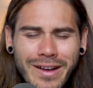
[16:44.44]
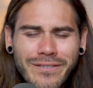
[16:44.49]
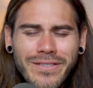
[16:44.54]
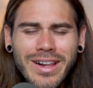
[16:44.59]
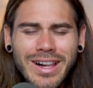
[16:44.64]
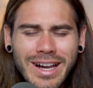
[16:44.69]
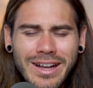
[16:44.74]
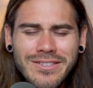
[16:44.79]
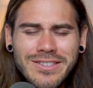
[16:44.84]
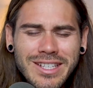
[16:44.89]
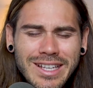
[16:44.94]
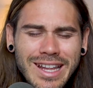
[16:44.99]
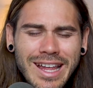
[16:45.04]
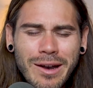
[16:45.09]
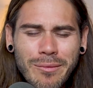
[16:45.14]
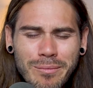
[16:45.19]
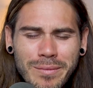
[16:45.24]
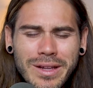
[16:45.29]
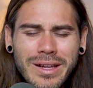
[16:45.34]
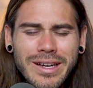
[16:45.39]
I feel like I've said
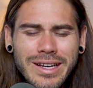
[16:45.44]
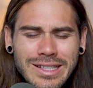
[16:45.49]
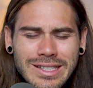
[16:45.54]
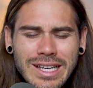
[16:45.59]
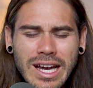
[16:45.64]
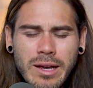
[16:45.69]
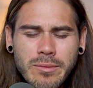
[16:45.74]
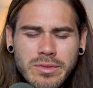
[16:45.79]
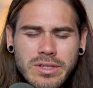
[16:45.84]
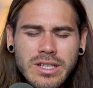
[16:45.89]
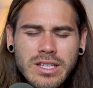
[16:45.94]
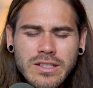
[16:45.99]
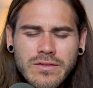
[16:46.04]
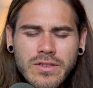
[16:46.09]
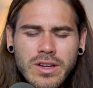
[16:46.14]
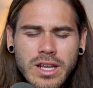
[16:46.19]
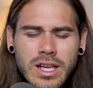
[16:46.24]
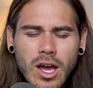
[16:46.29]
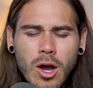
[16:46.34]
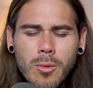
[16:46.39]
that a million times in this
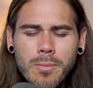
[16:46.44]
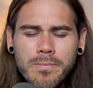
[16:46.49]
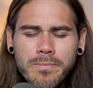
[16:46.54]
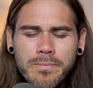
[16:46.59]
video.